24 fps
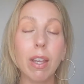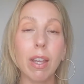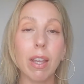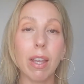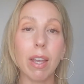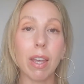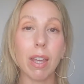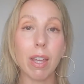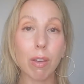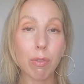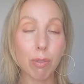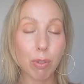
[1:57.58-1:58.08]

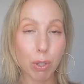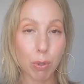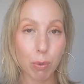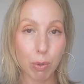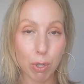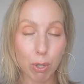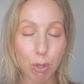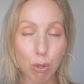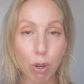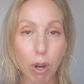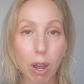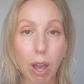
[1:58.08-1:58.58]
If you
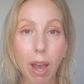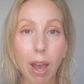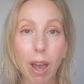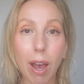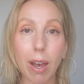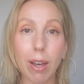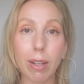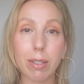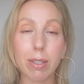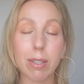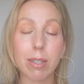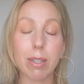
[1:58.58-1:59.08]

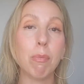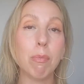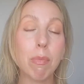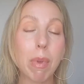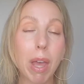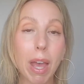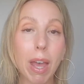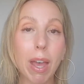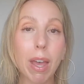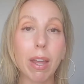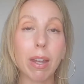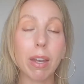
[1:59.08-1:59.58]
attract
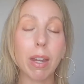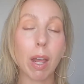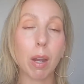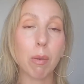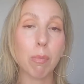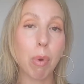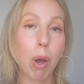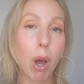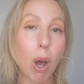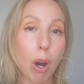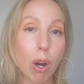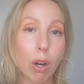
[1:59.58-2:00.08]
men and
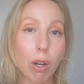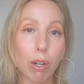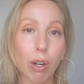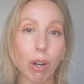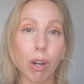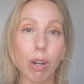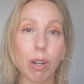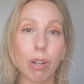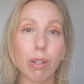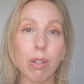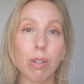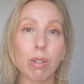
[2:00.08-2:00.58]

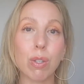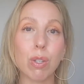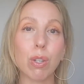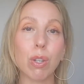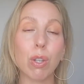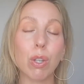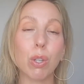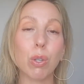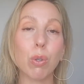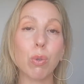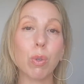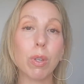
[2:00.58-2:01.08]
partners
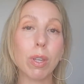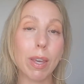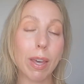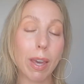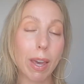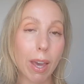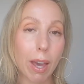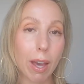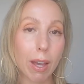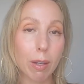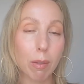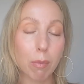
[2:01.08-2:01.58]
who
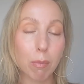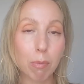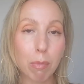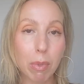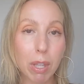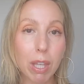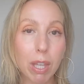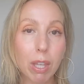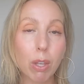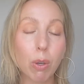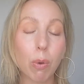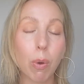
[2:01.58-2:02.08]
can't
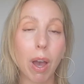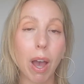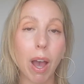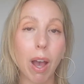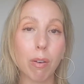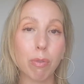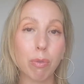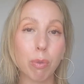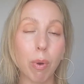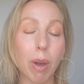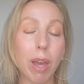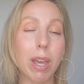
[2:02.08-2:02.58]
meet you
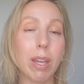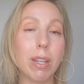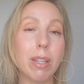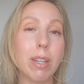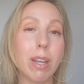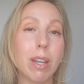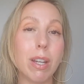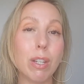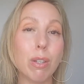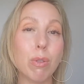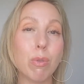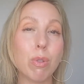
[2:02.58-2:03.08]
halfway and
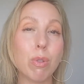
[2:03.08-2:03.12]
yet you